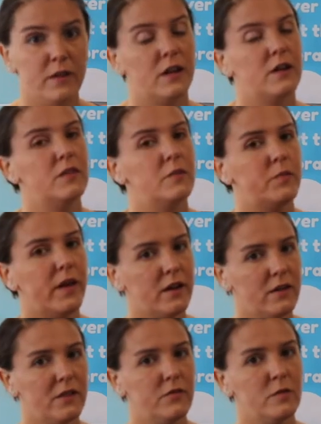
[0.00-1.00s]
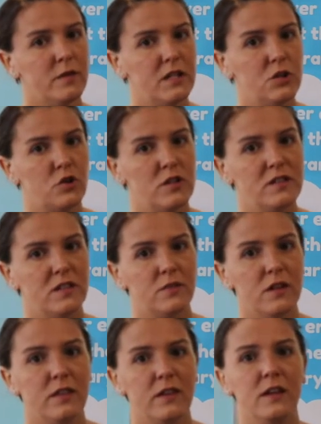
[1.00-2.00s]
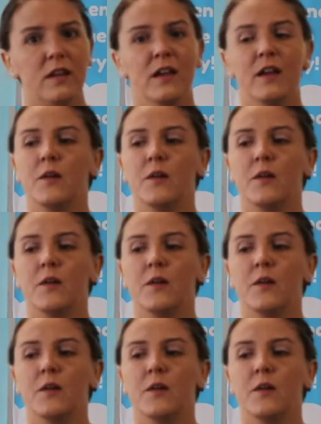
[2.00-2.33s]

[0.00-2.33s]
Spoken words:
And the better everybody treats everything,